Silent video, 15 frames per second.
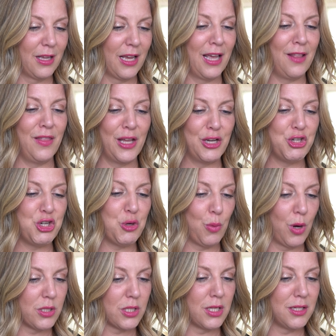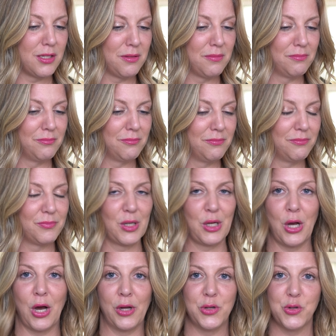And then she wasn't.
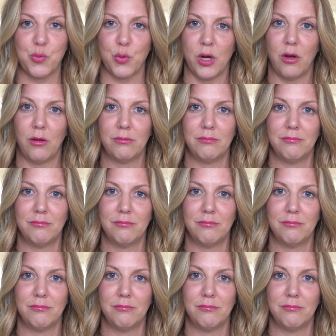God is real.